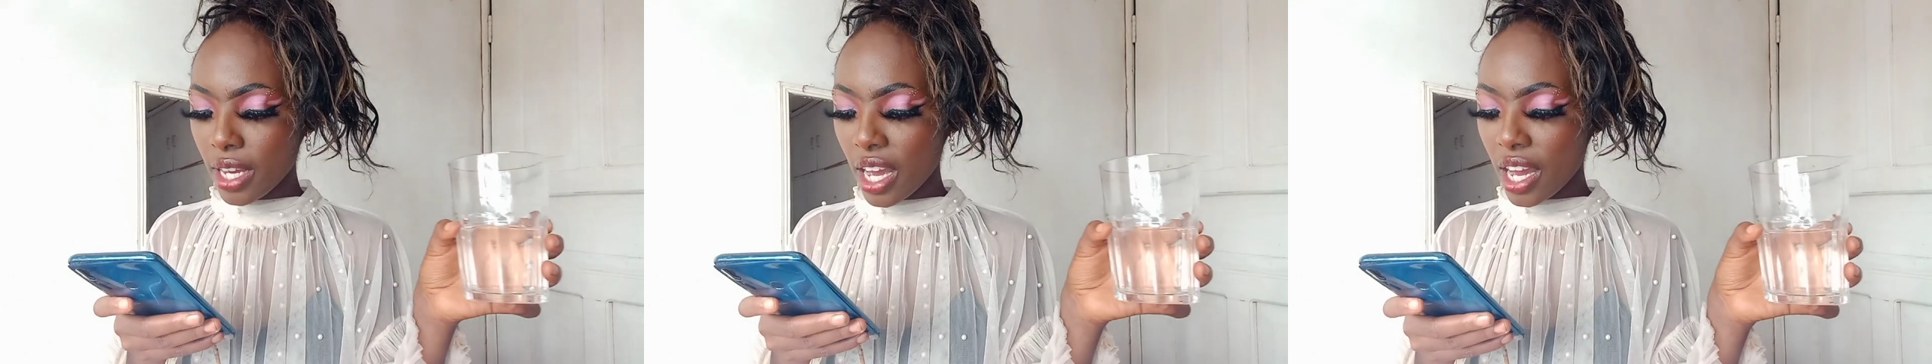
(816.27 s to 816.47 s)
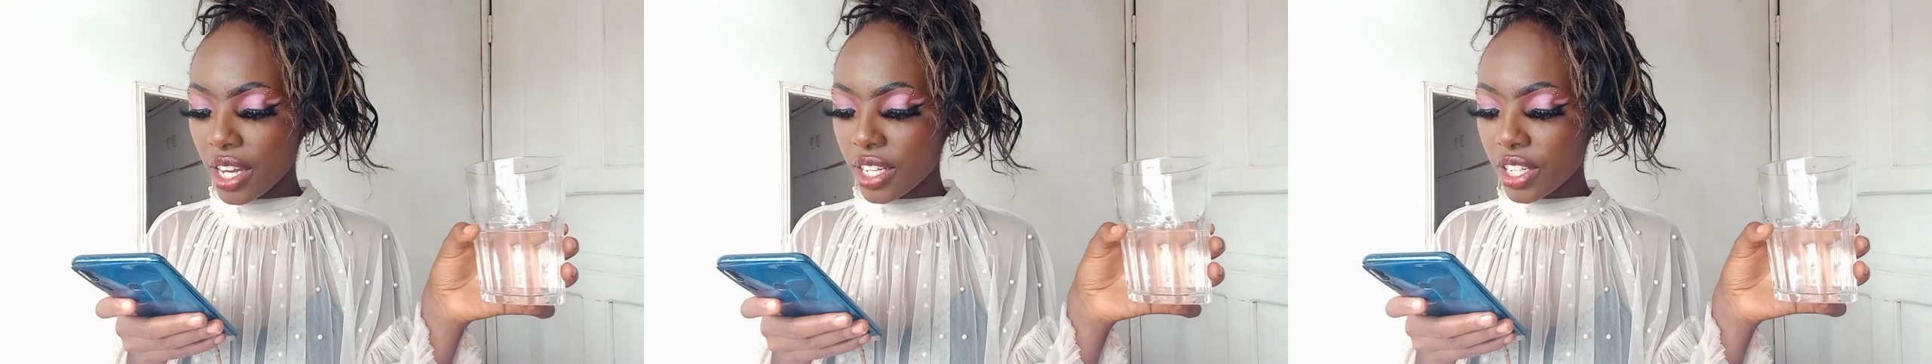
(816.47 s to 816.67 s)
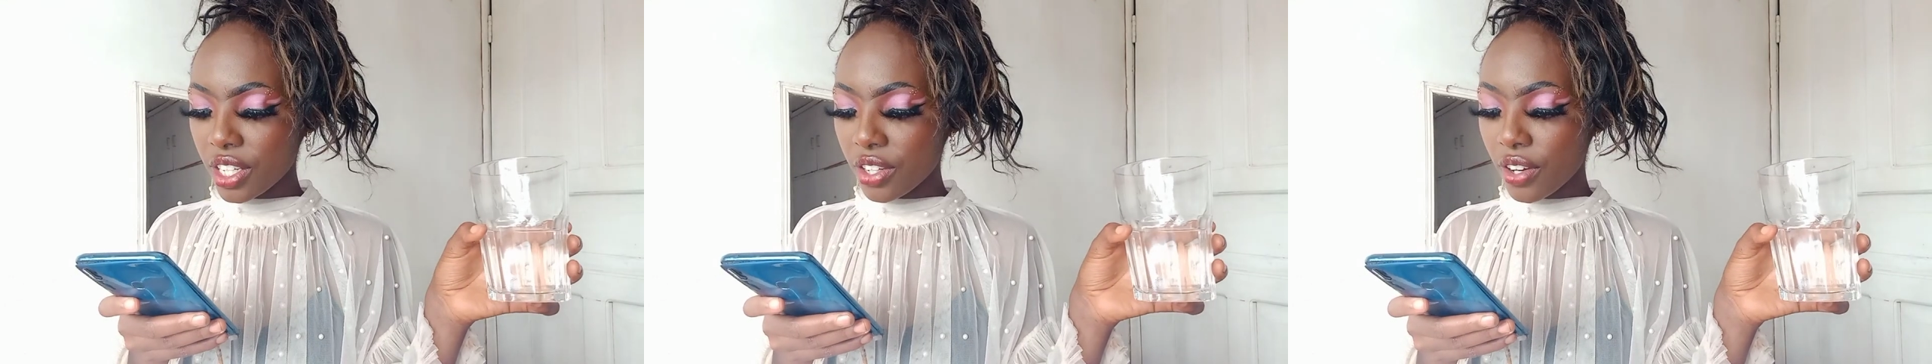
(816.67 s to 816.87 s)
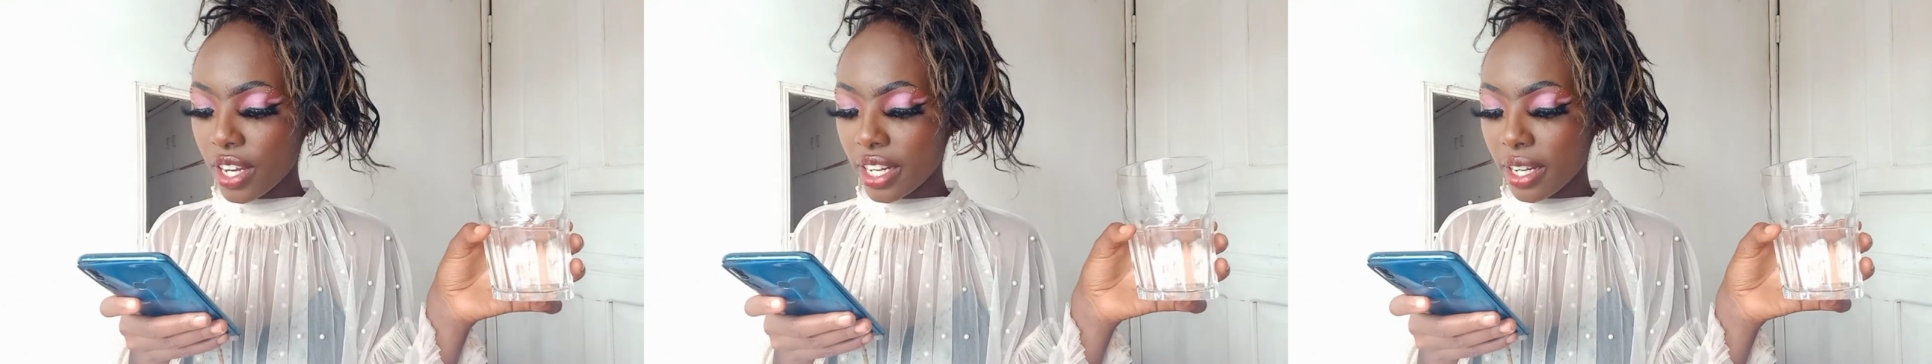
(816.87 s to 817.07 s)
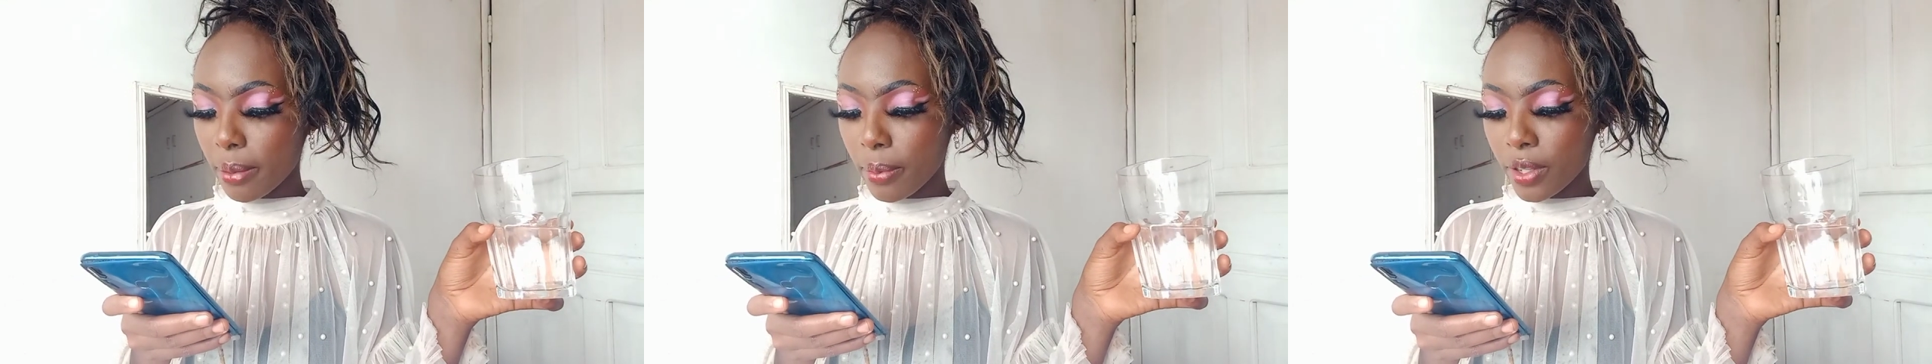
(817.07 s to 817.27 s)
How did you
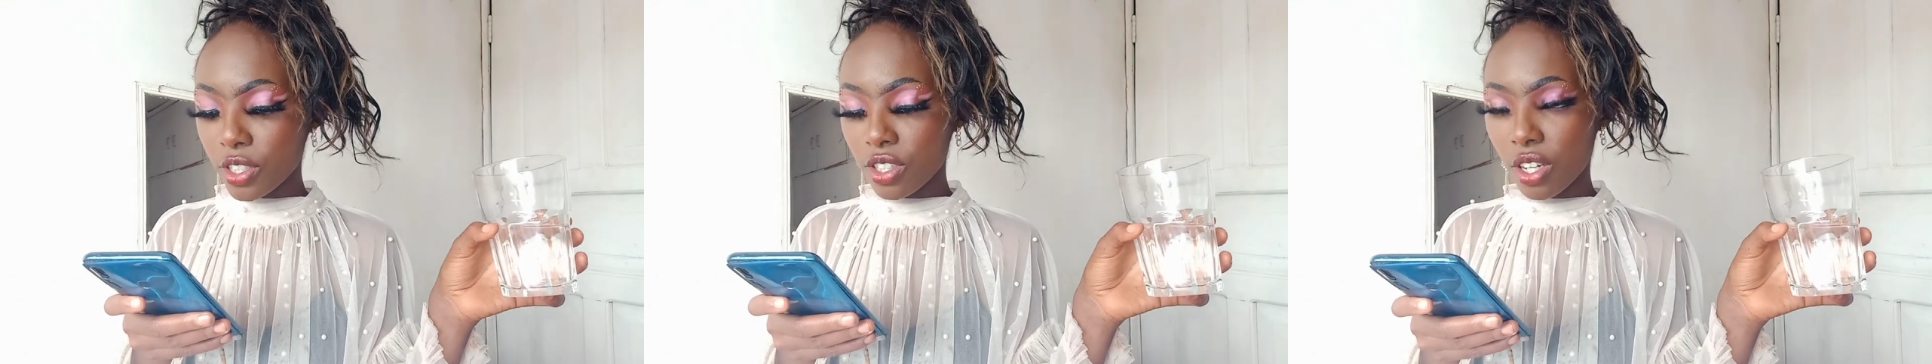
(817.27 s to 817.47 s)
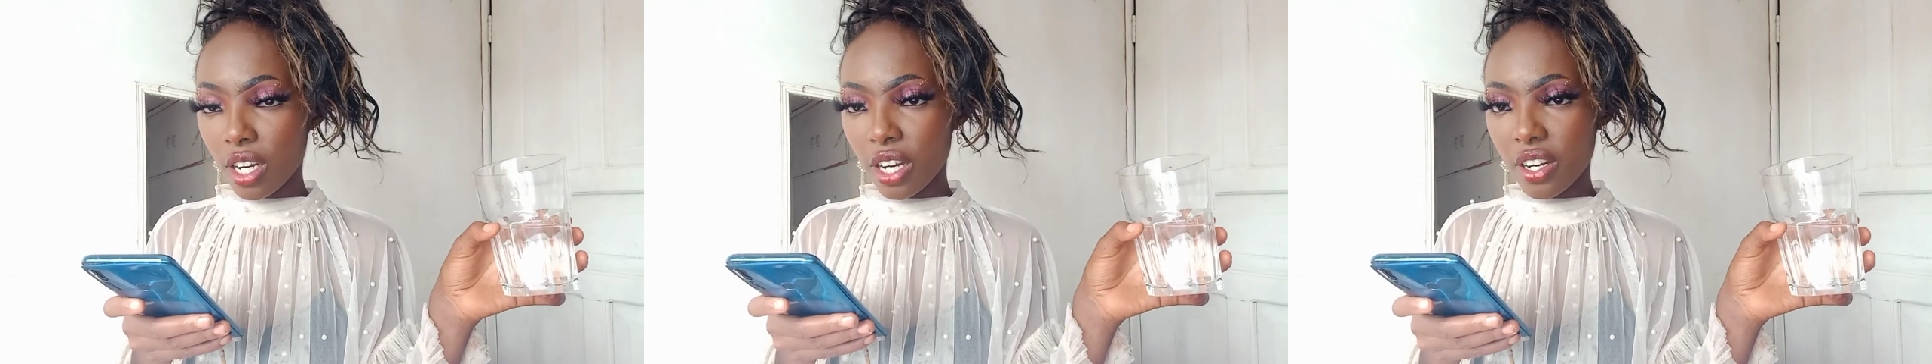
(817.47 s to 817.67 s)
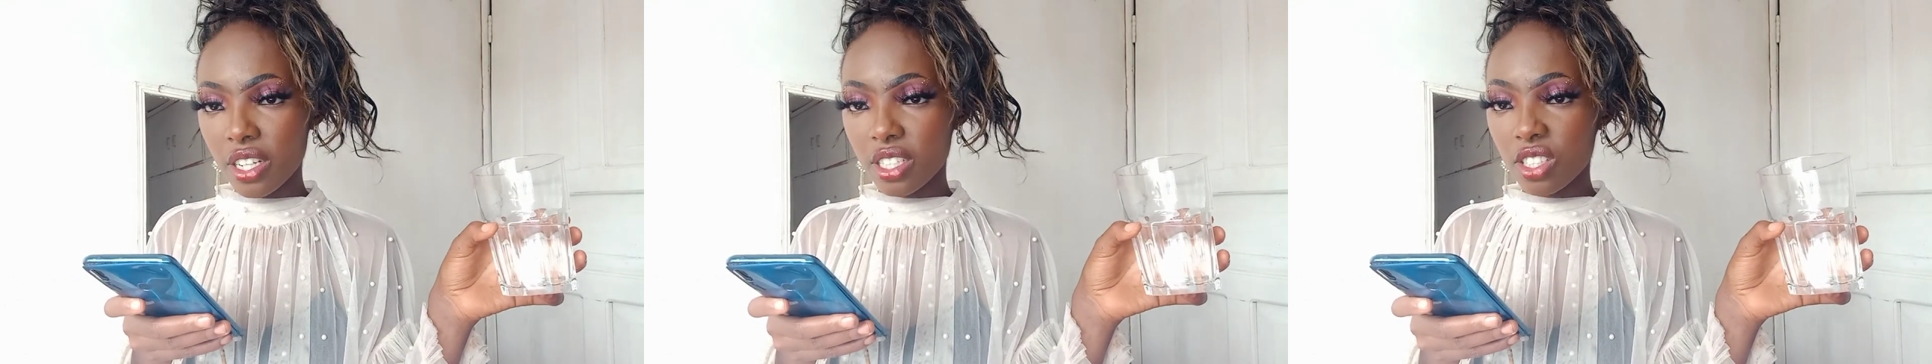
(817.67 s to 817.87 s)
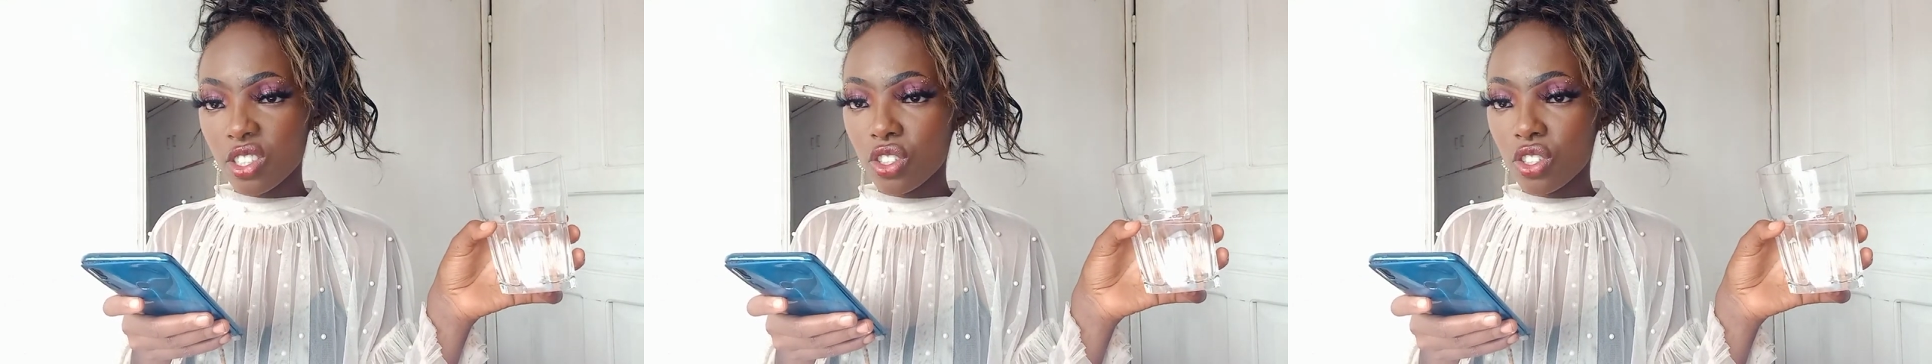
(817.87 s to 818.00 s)
end up at your current